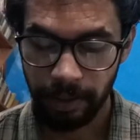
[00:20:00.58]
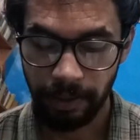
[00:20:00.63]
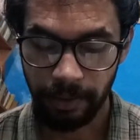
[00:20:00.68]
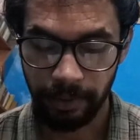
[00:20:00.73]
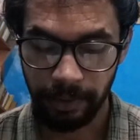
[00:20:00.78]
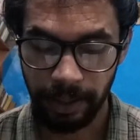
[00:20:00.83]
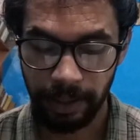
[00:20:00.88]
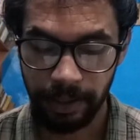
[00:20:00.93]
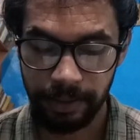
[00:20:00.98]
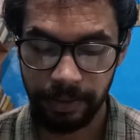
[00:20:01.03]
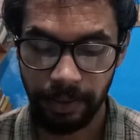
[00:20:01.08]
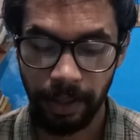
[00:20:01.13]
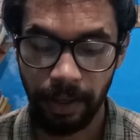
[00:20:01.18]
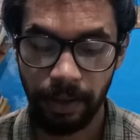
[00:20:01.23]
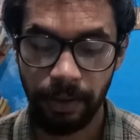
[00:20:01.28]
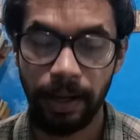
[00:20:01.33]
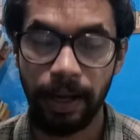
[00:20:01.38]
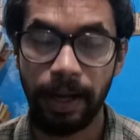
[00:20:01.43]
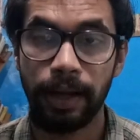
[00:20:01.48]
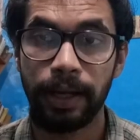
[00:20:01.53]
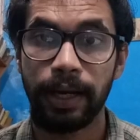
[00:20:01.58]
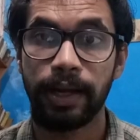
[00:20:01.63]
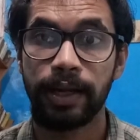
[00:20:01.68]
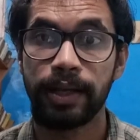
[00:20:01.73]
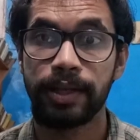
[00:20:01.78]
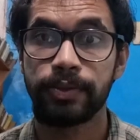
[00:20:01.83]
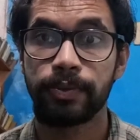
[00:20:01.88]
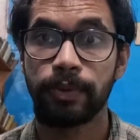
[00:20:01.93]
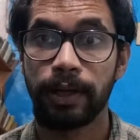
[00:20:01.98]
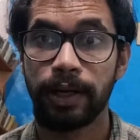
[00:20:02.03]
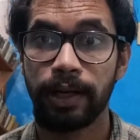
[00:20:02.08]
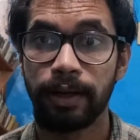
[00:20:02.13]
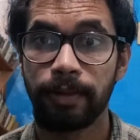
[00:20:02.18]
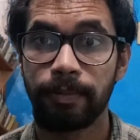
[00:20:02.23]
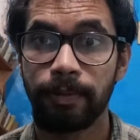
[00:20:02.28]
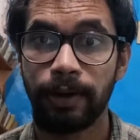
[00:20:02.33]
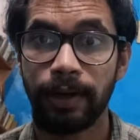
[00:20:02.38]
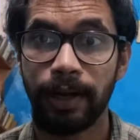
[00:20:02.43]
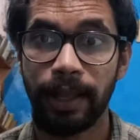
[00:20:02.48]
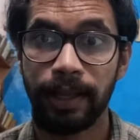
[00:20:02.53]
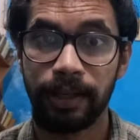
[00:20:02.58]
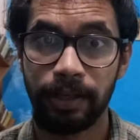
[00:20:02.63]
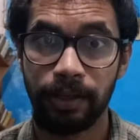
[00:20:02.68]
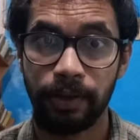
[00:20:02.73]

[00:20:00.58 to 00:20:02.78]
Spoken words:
Okay, so now Hannah is worried about, like,